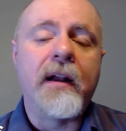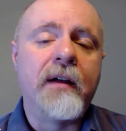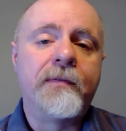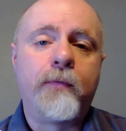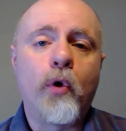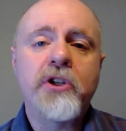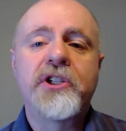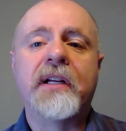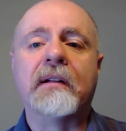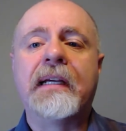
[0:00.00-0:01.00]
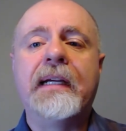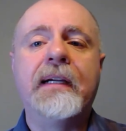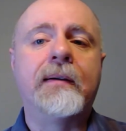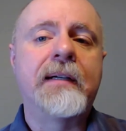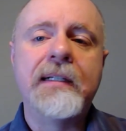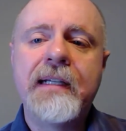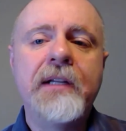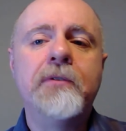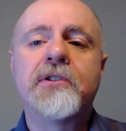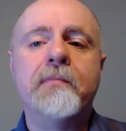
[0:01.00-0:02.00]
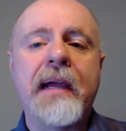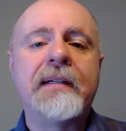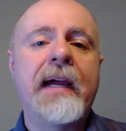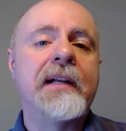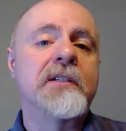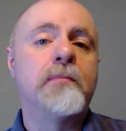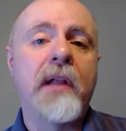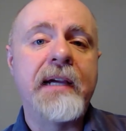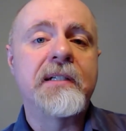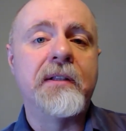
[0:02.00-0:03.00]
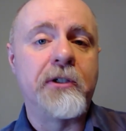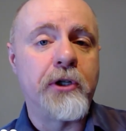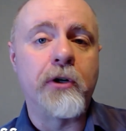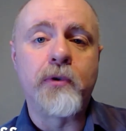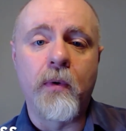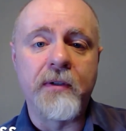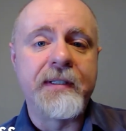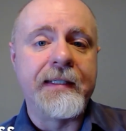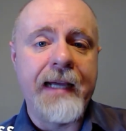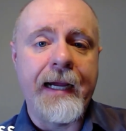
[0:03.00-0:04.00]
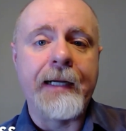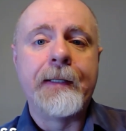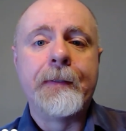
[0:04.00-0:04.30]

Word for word: unfortunately continues to maintain its place in the church world today.